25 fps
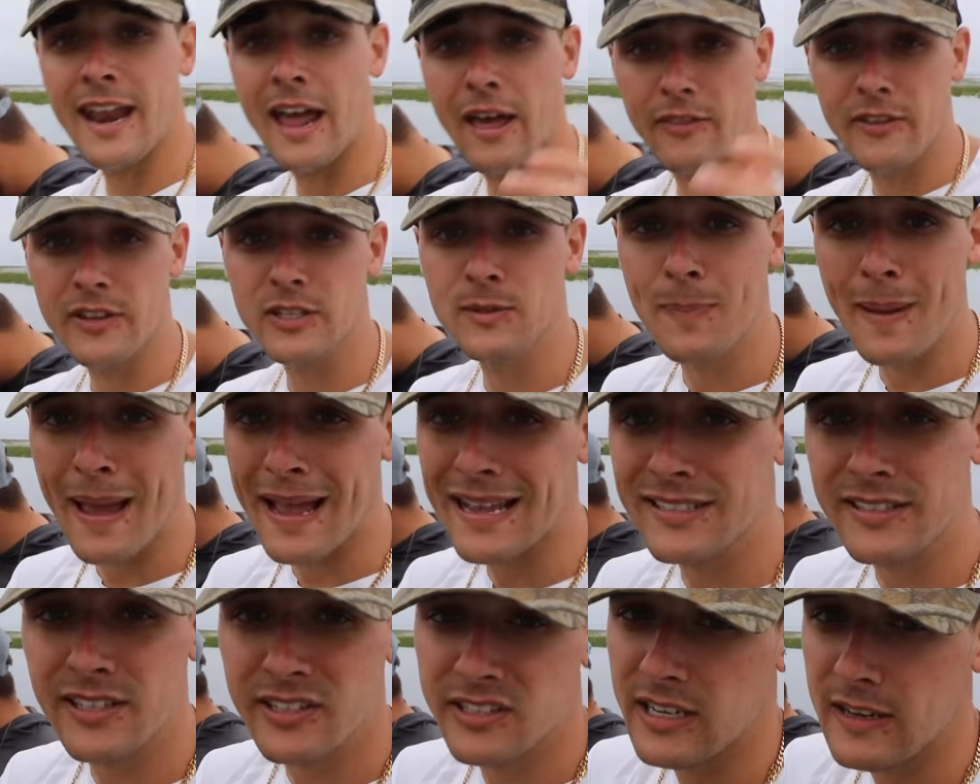Now, this
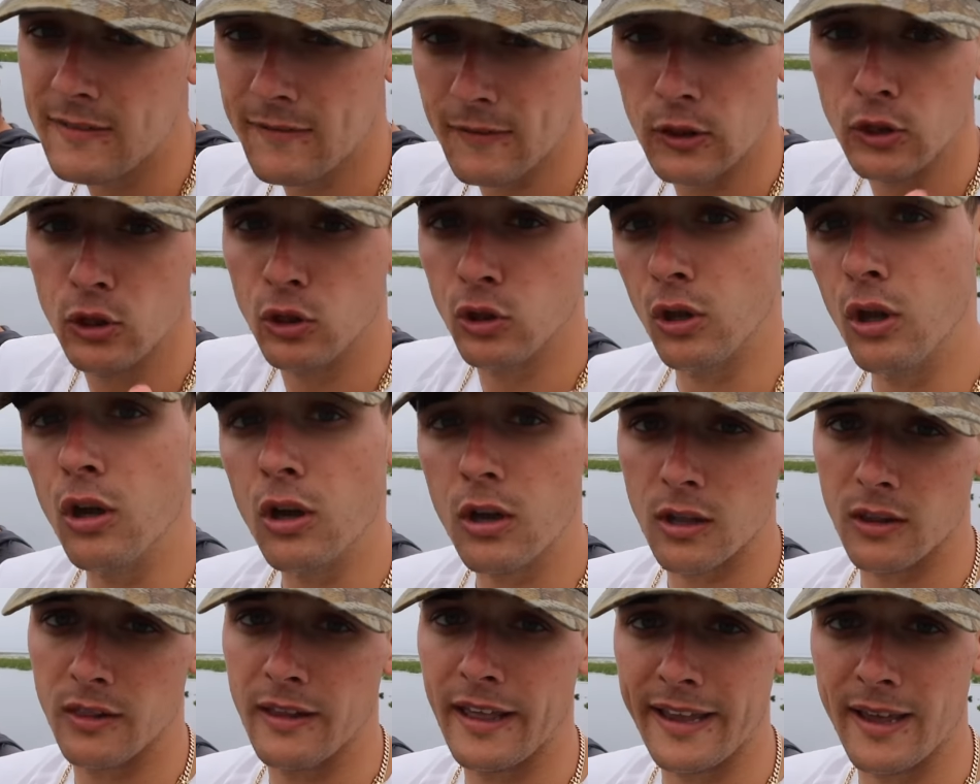bass doesn't even
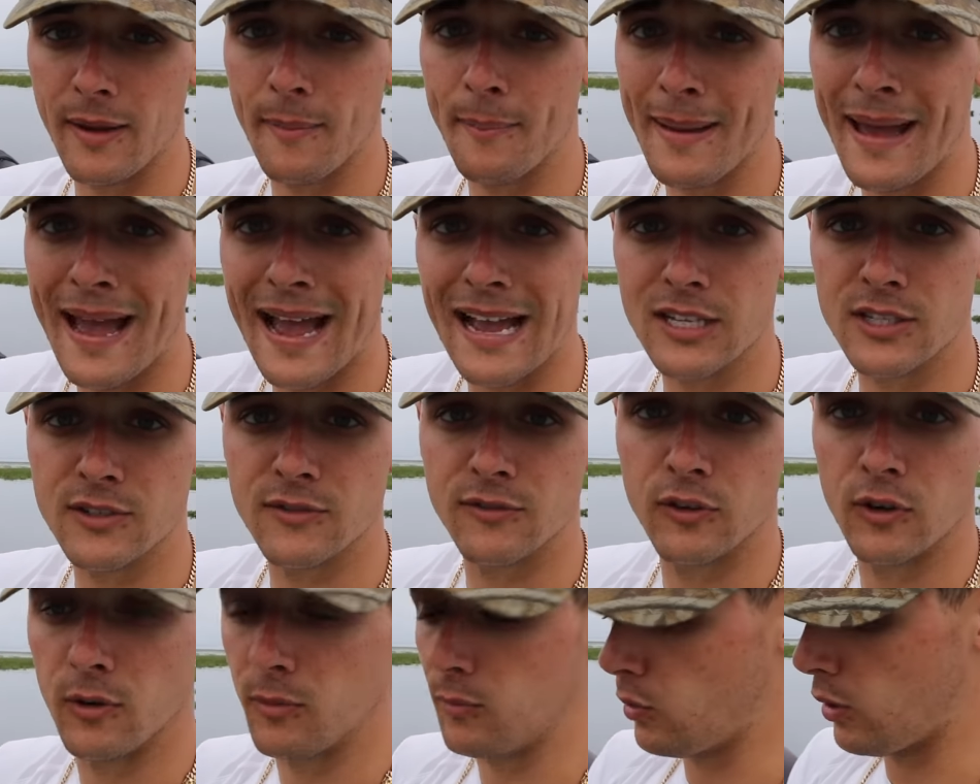look like a bass
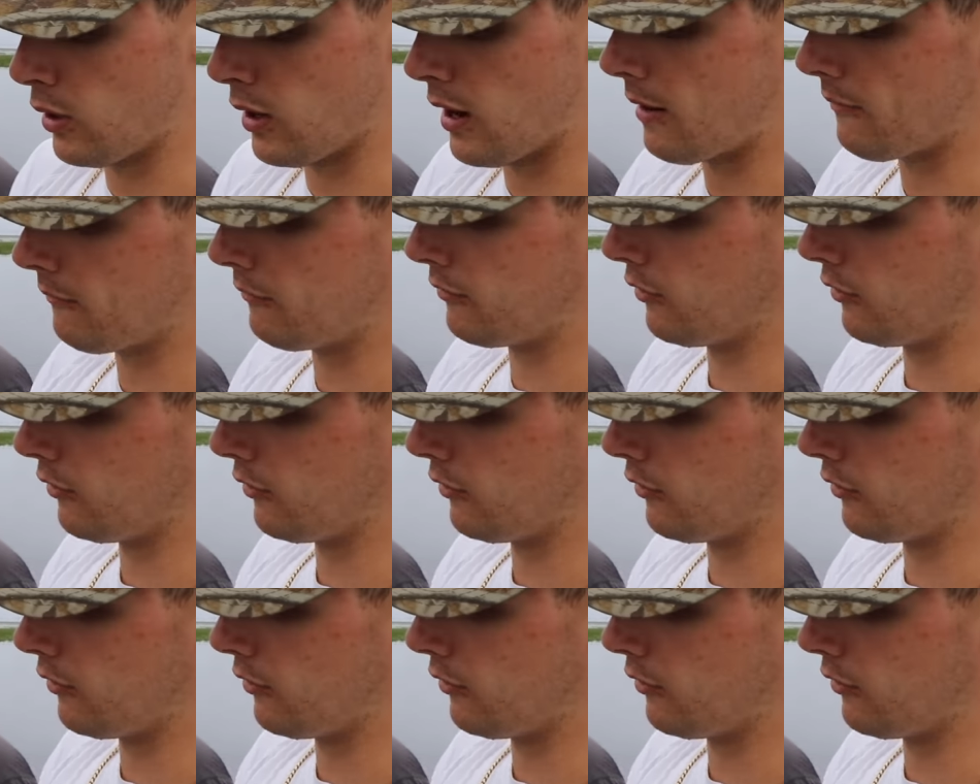from where I'm